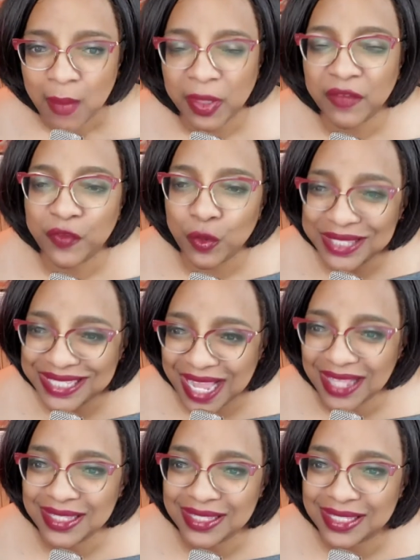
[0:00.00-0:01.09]
But if you had
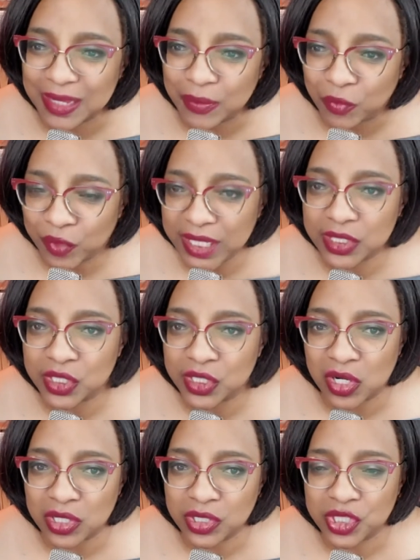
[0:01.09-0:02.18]
done some
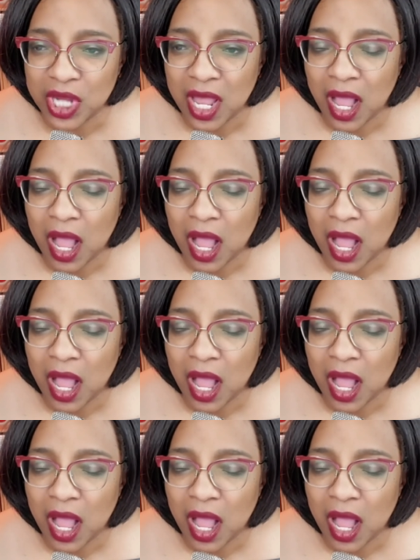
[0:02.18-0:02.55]
research